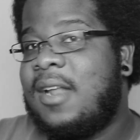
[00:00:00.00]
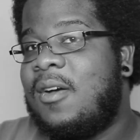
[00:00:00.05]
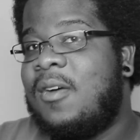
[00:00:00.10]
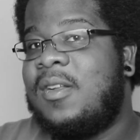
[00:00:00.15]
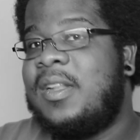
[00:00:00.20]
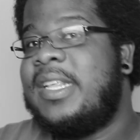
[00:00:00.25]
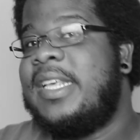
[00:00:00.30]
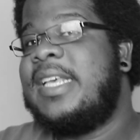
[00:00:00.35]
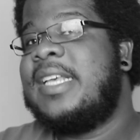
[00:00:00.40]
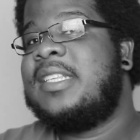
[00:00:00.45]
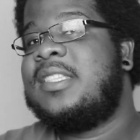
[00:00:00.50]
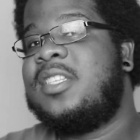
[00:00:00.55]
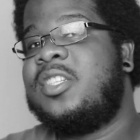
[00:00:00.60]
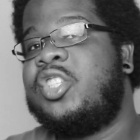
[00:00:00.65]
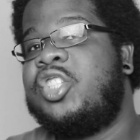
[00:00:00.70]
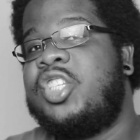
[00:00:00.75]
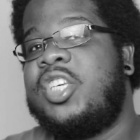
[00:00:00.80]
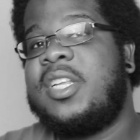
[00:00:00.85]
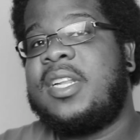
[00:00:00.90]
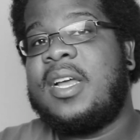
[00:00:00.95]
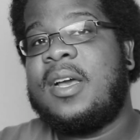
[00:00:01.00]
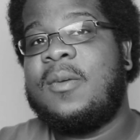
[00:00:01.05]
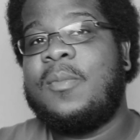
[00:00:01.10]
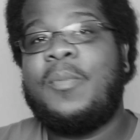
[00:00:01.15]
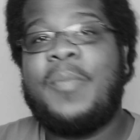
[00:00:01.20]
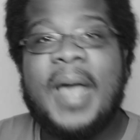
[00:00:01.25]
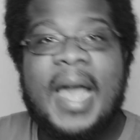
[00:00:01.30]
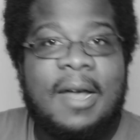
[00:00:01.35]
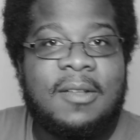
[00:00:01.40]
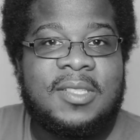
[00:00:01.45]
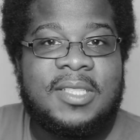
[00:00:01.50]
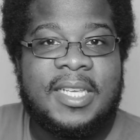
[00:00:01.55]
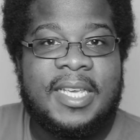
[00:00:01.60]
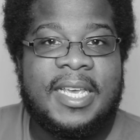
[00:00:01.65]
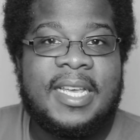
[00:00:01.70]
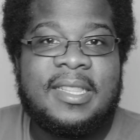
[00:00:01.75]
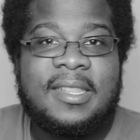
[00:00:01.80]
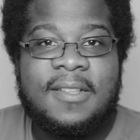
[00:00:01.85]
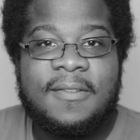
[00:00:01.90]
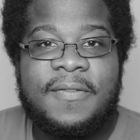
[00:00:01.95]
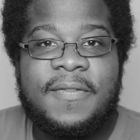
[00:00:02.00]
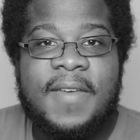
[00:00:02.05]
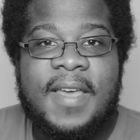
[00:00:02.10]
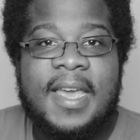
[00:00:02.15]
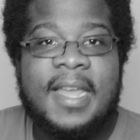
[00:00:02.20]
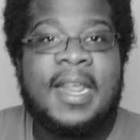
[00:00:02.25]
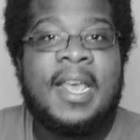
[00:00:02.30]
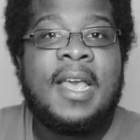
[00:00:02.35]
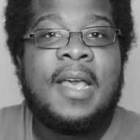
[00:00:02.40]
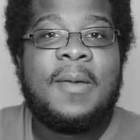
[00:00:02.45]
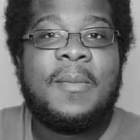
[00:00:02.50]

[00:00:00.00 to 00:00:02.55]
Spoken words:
only is the shit about to hit the fan,